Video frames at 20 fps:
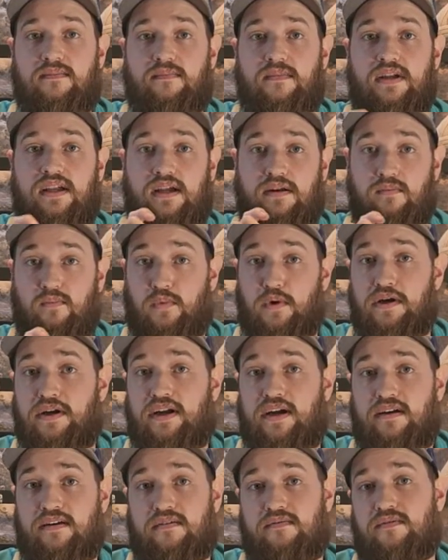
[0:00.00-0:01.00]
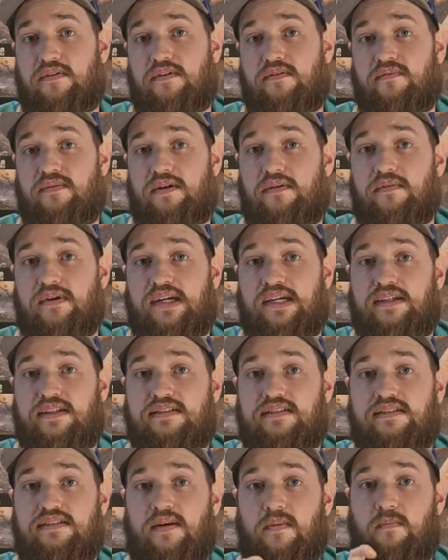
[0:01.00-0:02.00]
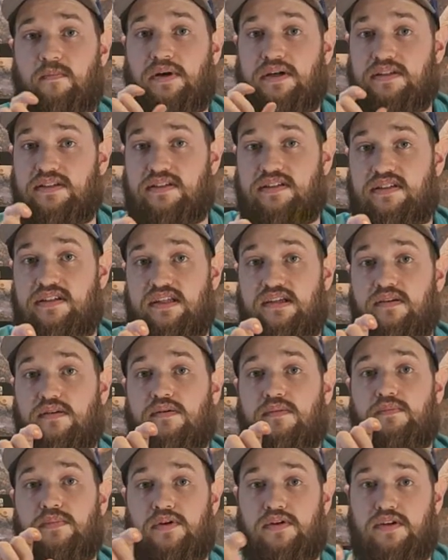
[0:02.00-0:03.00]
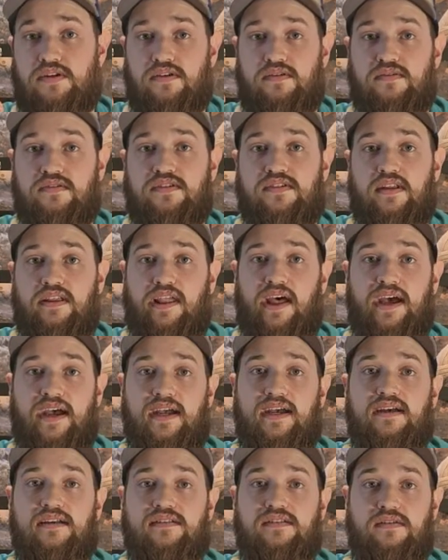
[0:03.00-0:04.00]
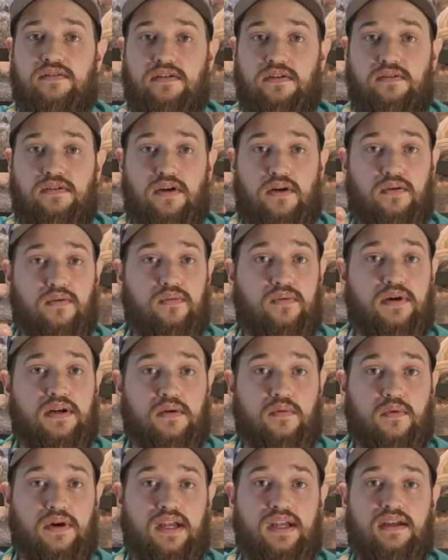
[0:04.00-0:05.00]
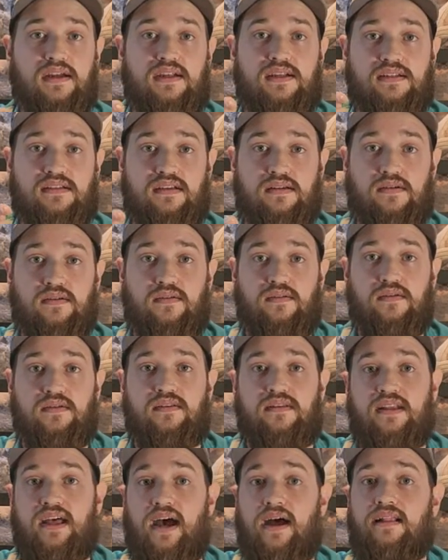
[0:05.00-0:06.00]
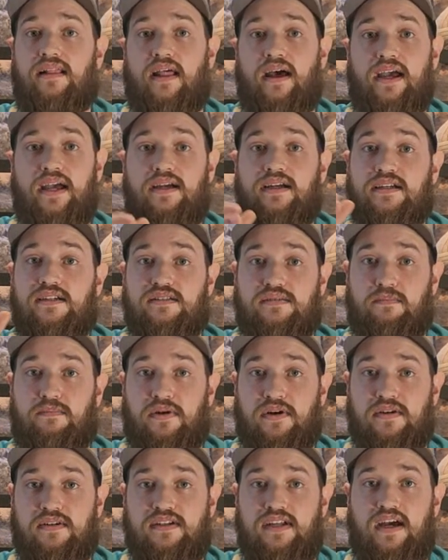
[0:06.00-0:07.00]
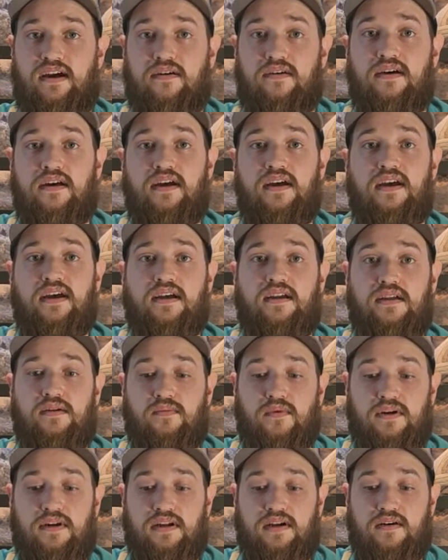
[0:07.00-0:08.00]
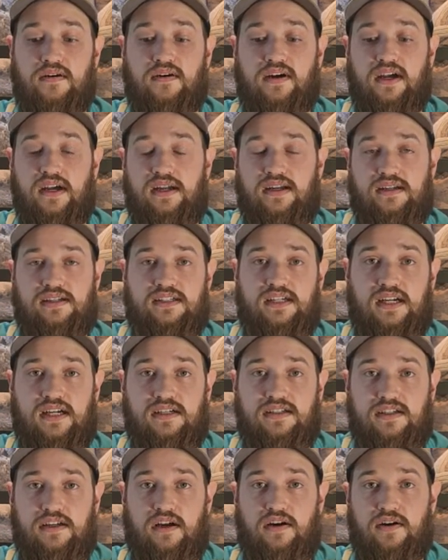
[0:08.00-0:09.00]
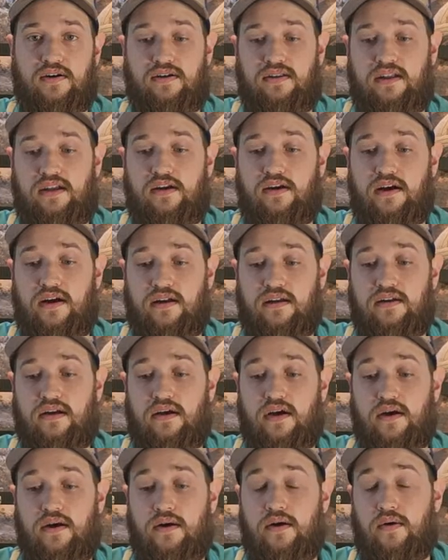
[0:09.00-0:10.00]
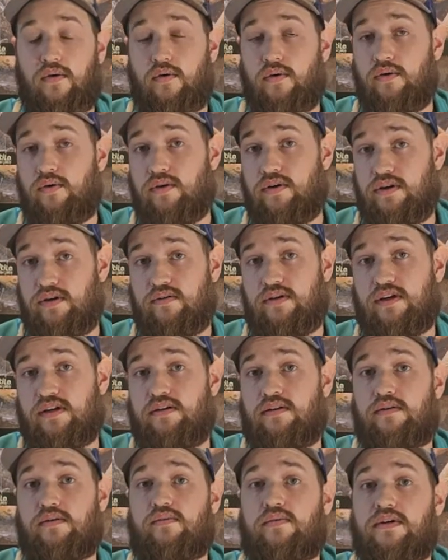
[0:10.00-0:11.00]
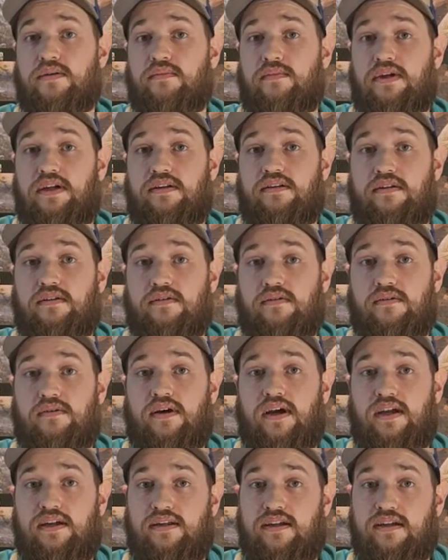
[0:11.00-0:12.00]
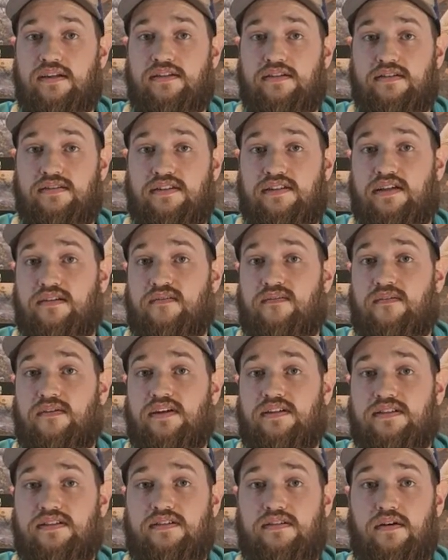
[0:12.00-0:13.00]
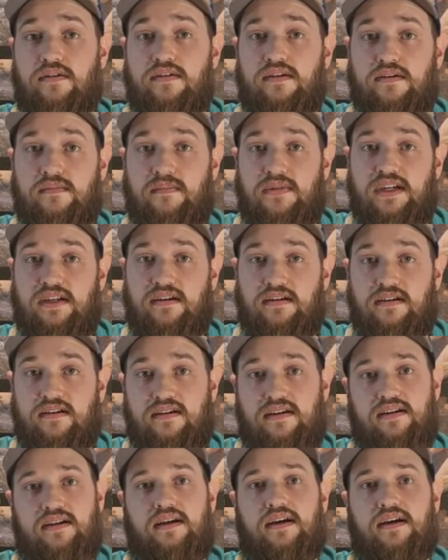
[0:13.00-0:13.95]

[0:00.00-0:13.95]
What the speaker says: can run out of UV rays but still produce light, so you don't want to wait until that light is burnt out. You want to go ahead and change it early on. Or you can do what we do and get yourself a solar meter.